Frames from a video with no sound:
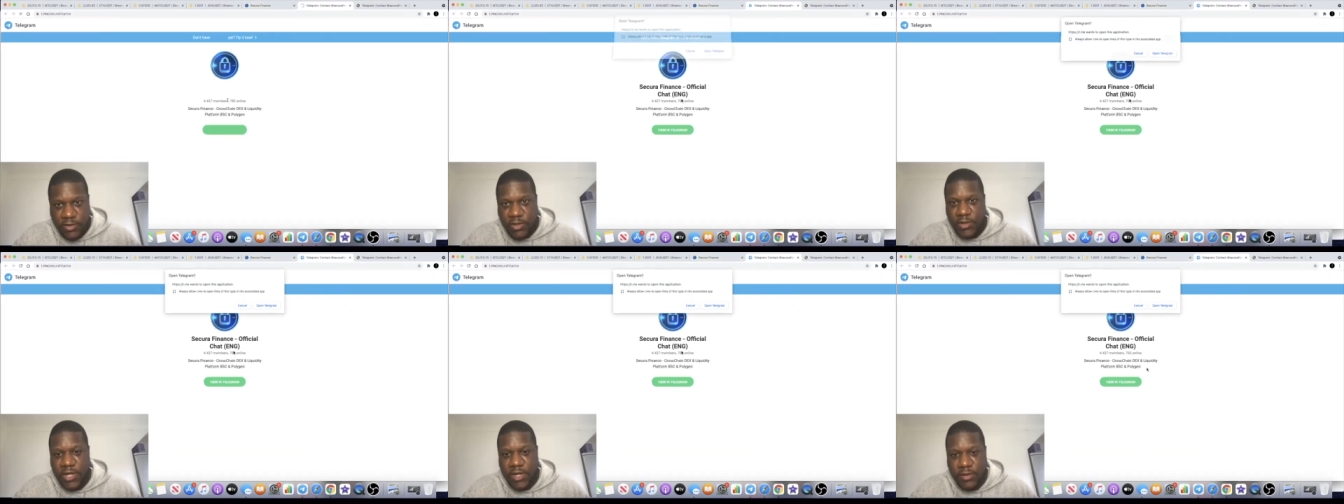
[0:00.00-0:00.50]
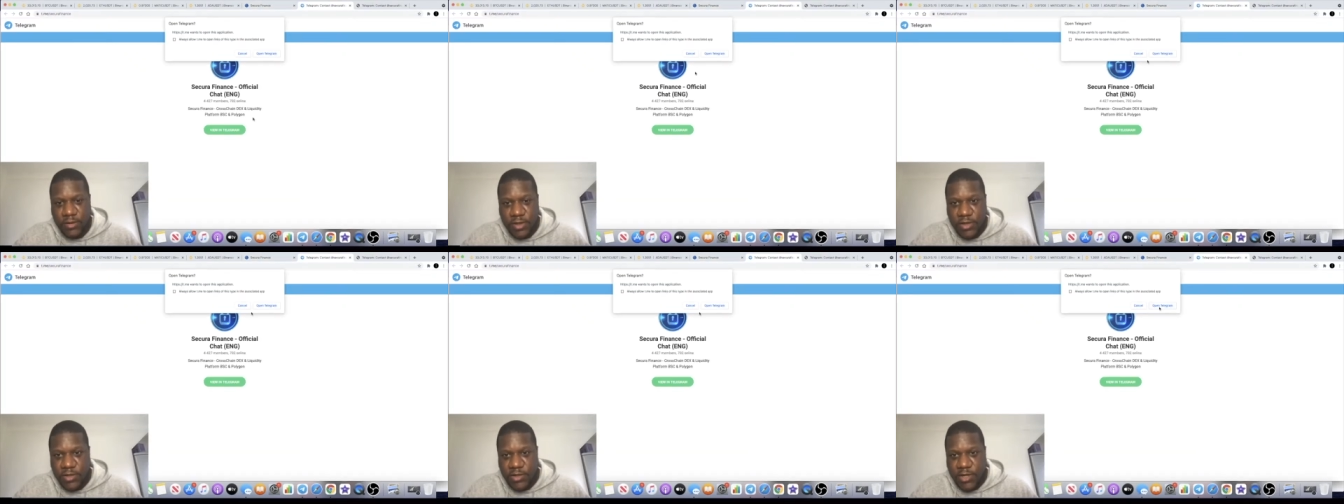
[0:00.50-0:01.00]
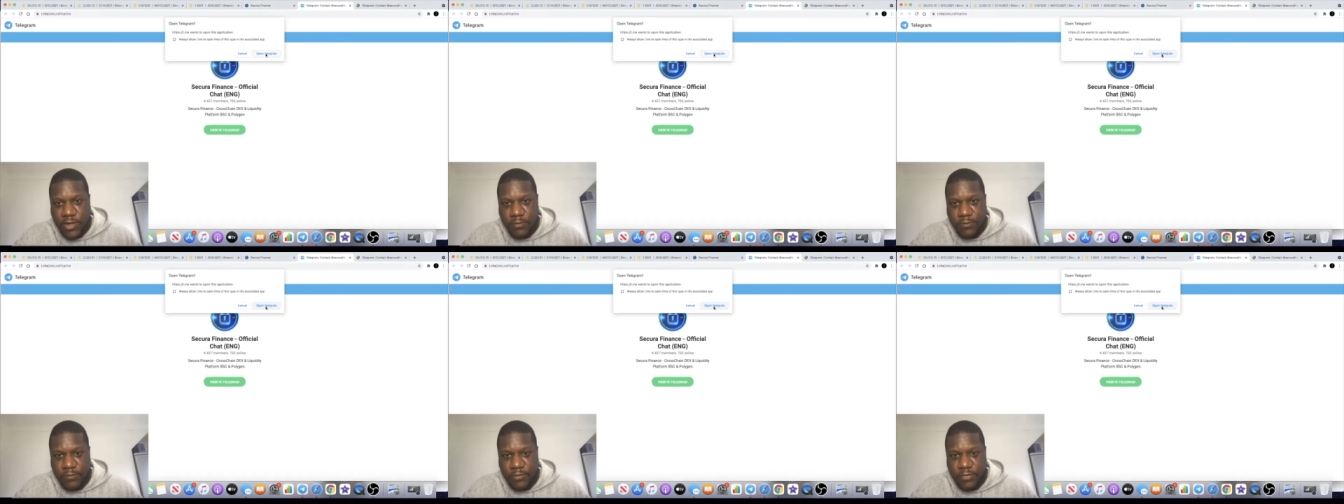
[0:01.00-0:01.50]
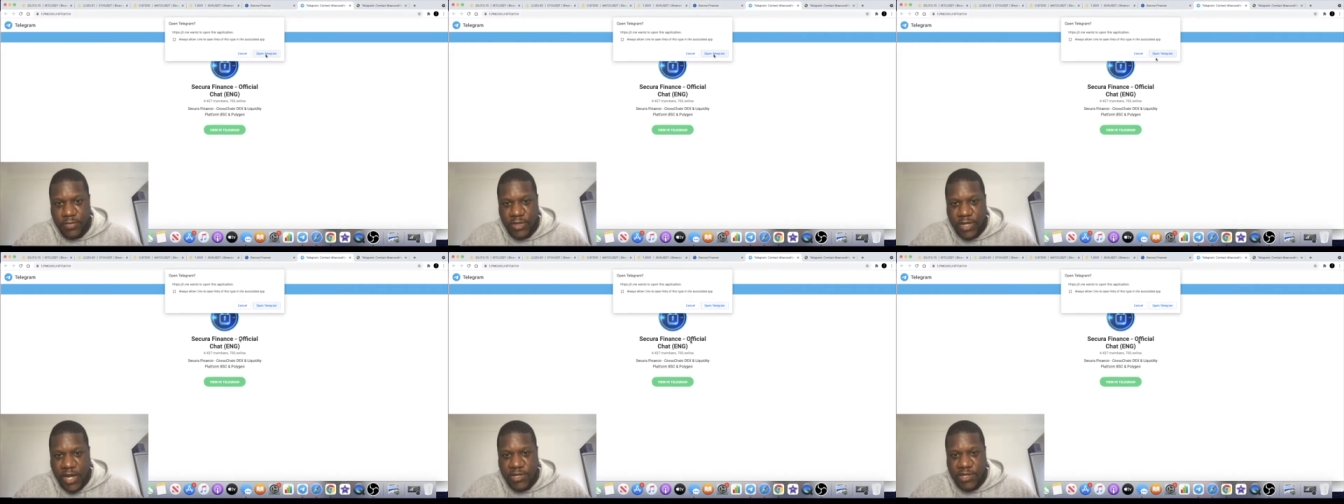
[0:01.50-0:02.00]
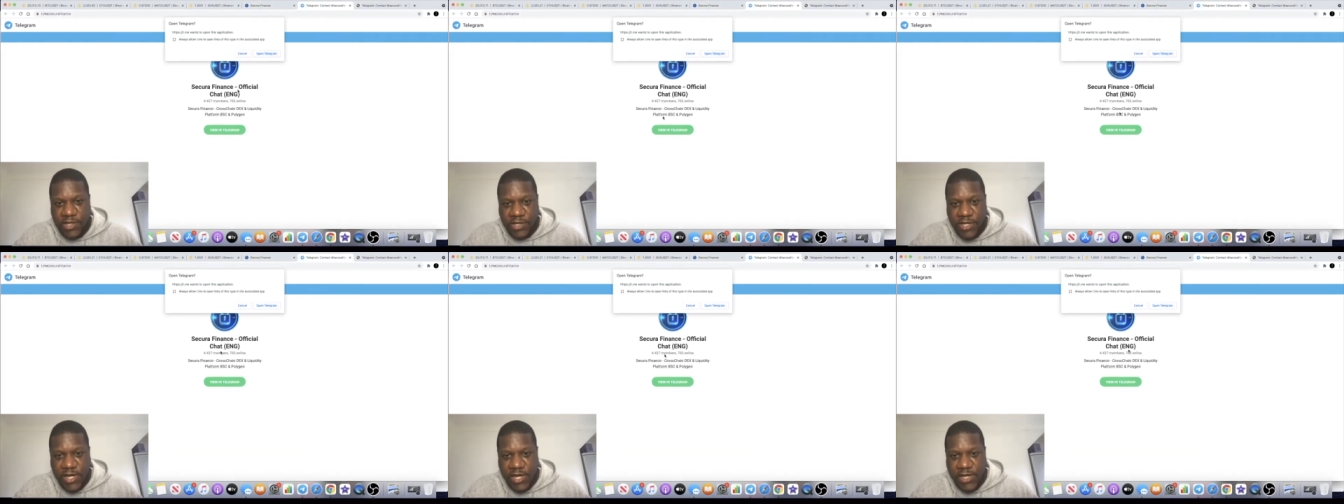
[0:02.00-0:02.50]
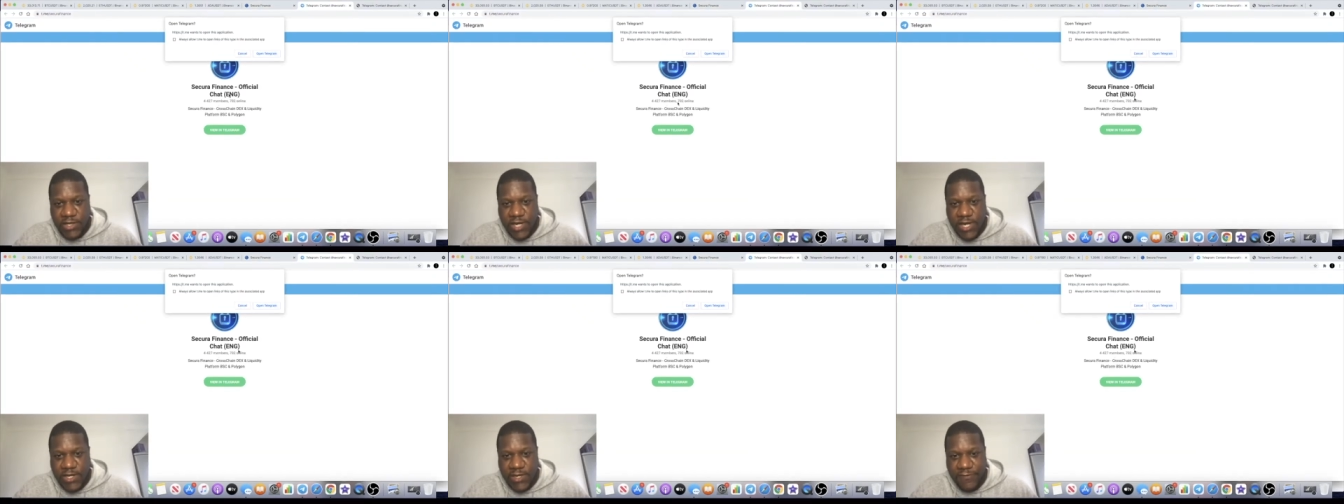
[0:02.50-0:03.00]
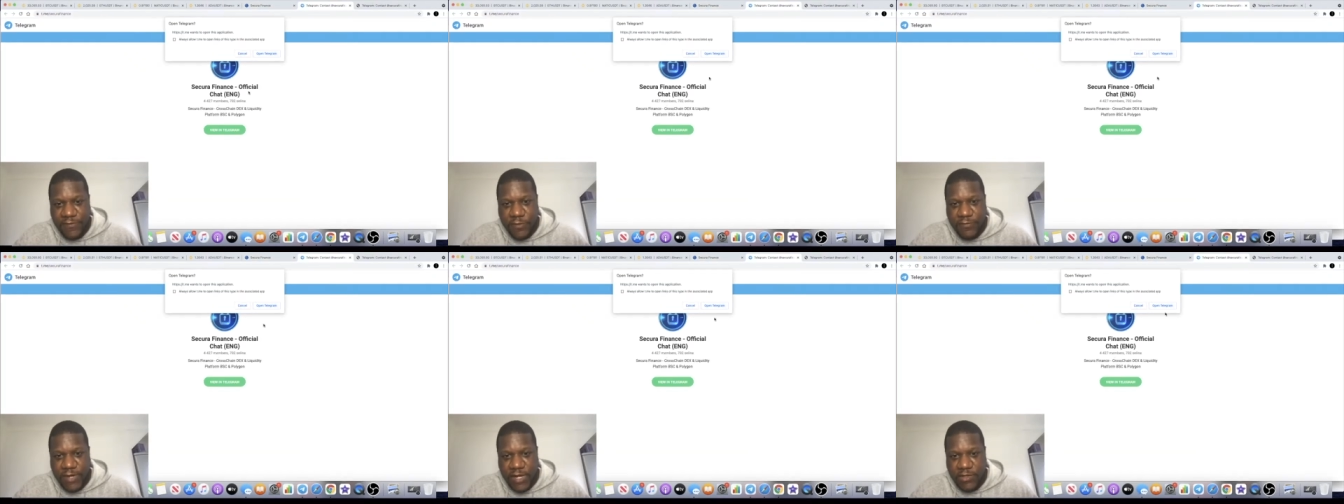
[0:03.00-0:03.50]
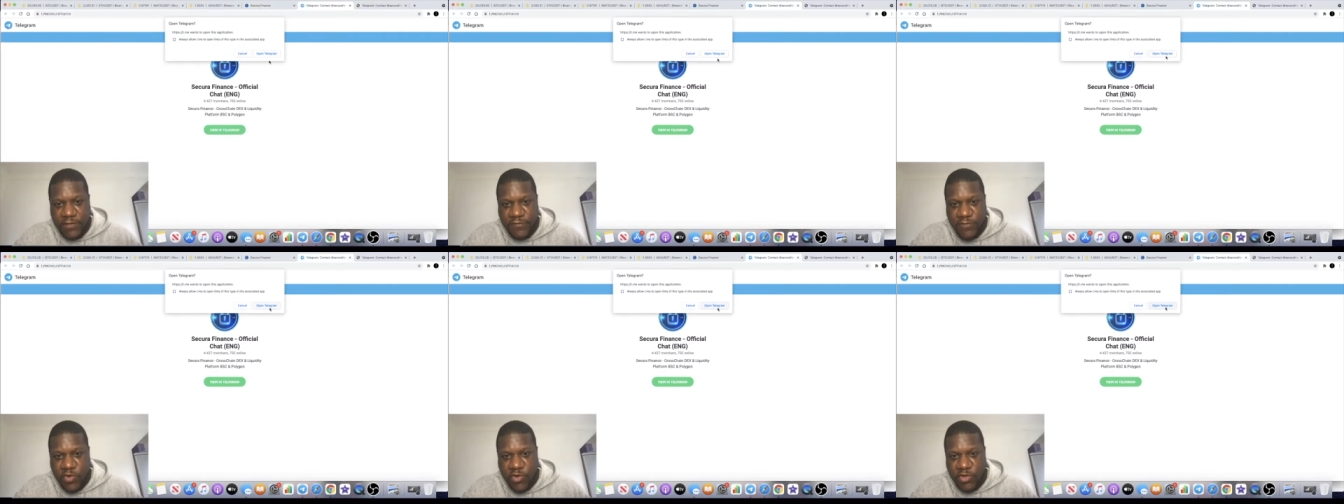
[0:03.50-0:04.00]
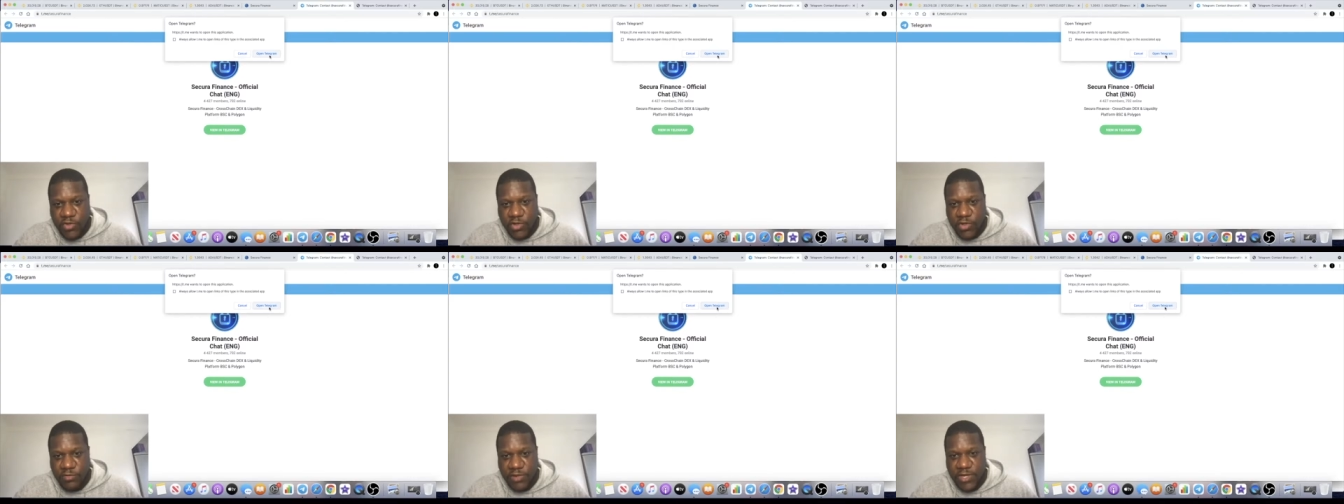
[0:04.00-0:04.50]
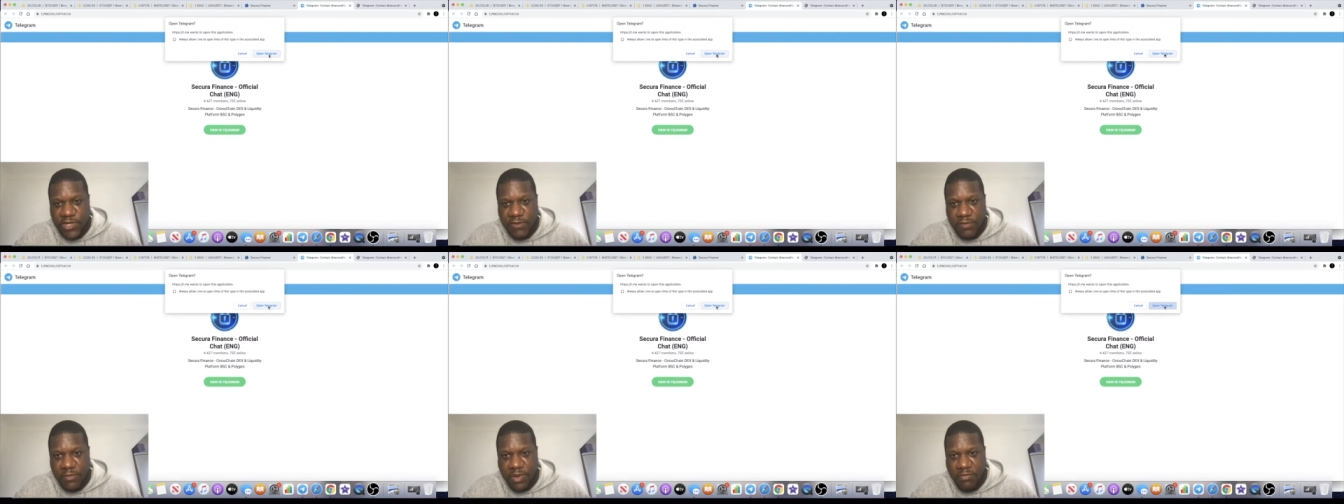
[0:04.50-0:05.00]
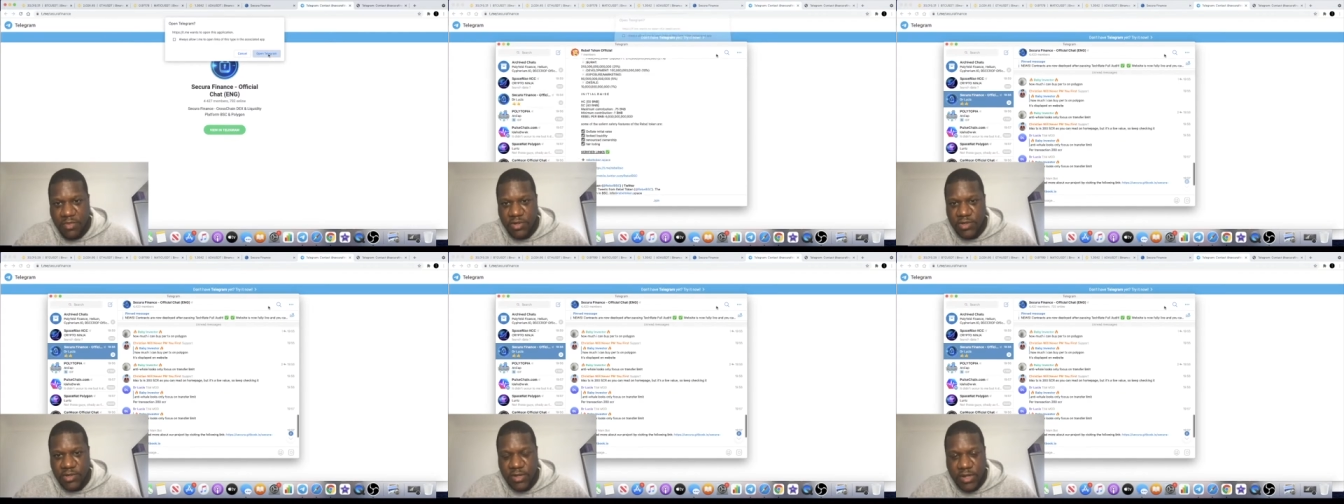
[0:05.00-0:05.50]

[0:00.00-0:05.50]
Okay. So, as you can see, it says there's 4,427 members